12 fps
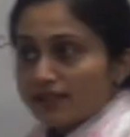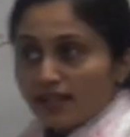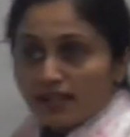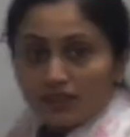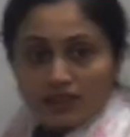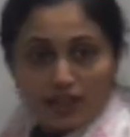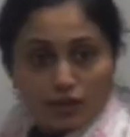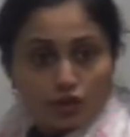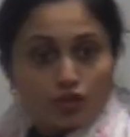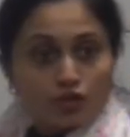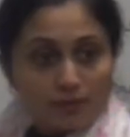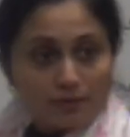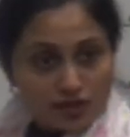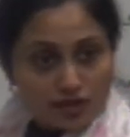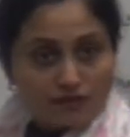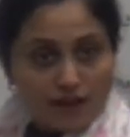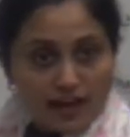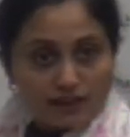related to the pressure
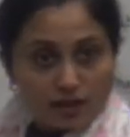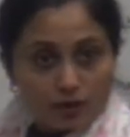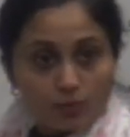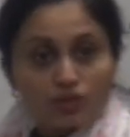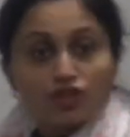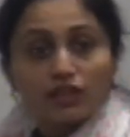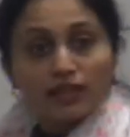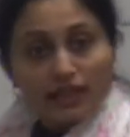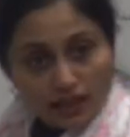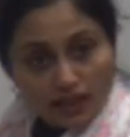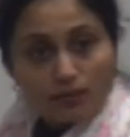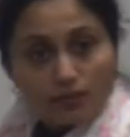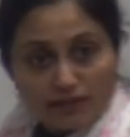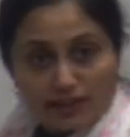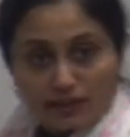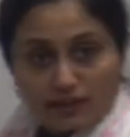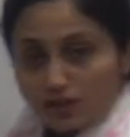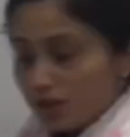factor, which are like
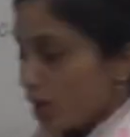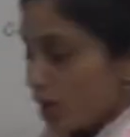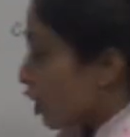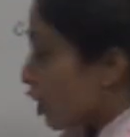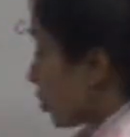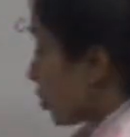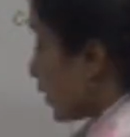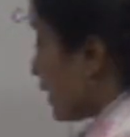equivalent. So here